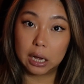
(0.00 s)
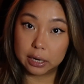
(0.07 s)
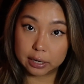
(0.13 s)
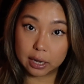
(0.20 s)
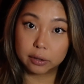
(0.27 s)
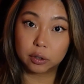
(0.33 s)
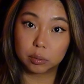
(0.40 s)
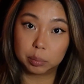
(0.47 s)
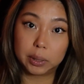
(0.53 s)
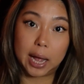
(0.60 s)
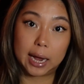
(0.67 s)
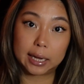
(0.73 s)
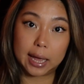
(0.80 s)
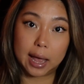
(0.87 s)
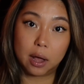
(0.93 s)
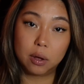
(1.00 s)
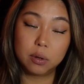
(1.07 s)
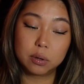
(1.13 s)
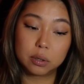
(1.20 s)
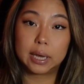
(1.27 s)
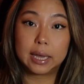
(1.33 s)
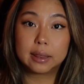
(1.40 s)
another
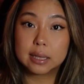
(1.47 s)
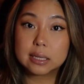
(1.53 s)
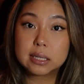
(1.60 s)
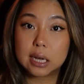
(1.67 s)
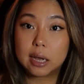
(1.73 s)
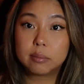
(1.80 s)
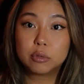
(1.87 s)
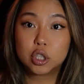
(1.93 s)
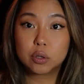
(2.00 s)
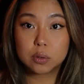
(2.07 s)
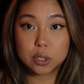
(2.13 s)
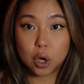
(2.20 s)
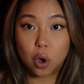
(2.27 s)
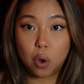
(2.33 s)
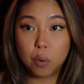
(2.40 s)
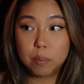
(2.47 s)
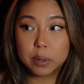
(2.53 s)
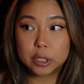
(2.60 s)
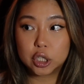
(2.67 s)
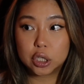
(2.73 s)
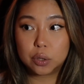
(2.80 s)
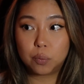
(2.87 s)
blackout, and this time she was home,
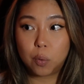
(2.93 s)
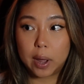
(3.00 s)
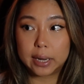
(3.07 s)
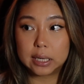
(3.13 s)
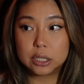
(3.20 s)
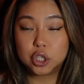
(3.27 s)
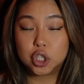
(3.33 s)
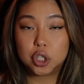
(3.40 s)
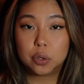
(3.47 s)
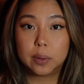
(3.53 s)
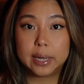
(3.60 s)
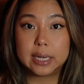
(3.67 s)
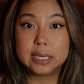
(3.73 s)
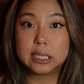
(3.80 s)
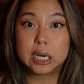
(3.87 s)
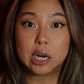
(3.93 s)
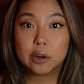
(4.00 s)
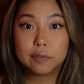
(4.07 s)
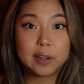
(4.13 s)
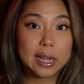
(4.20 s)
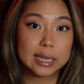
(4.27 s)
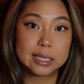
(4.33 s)
but she went into a
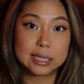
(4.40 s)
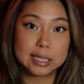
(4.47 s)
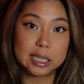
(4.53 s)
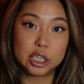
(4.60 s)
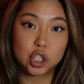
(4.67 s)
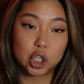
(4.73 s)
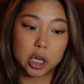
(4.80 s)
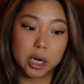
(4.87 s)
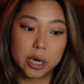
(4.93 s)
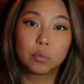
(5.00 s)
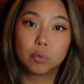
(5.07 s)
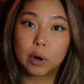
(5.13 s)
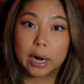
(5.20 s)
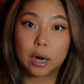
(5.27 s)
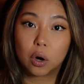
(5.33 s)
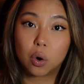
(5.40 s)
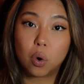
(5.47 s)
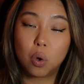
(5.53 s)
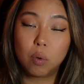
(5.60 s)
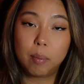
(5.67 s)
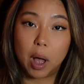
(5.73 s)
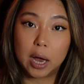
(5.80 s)
terrifying seizure where her
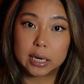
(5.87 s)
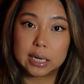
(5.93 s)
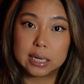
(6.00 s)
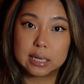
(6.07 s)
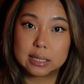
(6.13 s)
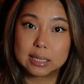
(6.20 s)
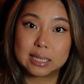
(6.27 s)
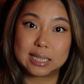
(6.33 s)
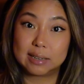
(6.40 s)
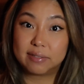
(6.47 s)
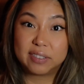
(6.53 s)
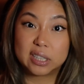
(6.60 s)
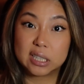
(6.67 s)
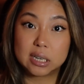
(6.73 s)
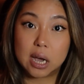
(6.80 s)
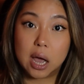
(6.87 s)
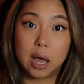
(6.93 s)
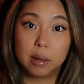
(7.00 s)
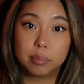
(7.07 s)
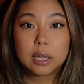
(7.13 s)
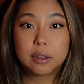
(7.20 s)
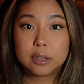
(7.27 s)
whole body stiffened
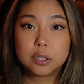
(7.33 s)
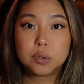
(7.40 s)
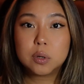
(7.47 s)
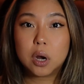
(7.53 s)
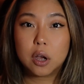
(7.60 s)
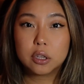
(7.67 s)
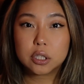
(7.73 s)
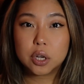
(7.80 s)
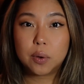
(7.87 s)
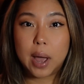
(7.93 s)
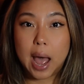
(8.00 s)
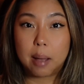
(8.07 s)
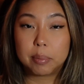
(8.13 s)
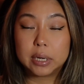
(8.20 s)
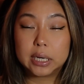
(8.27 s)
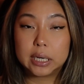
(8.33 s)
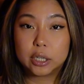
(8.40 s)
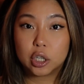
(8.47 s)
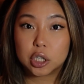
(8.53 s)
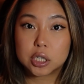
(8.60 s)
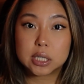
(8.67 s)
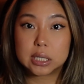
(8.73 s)
up. Now, this would also happen
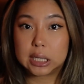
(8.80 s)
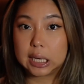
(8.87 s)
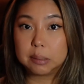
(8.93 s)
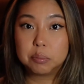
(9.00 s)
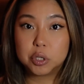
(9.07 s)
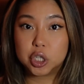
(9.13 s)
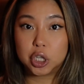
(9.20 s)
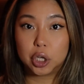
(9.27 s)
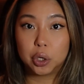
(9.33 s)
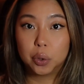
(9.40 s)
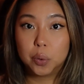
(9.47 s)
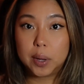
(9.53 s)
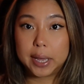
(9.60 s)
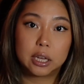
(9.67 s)
in her sleep too,